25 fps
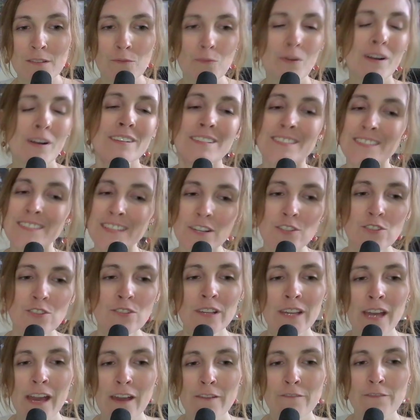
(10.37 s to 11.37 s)
well, it's
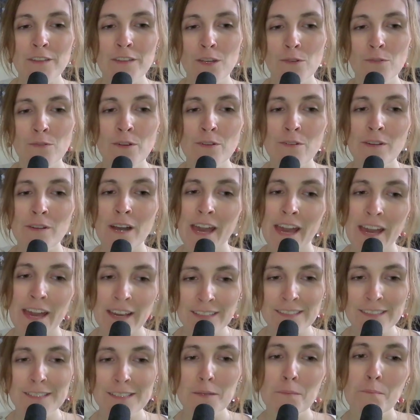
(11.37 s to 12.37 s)
actually F.HERO
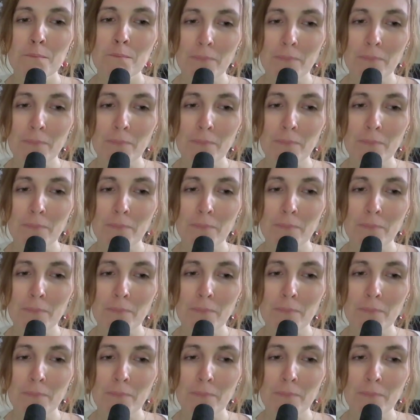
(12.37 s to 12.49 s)
x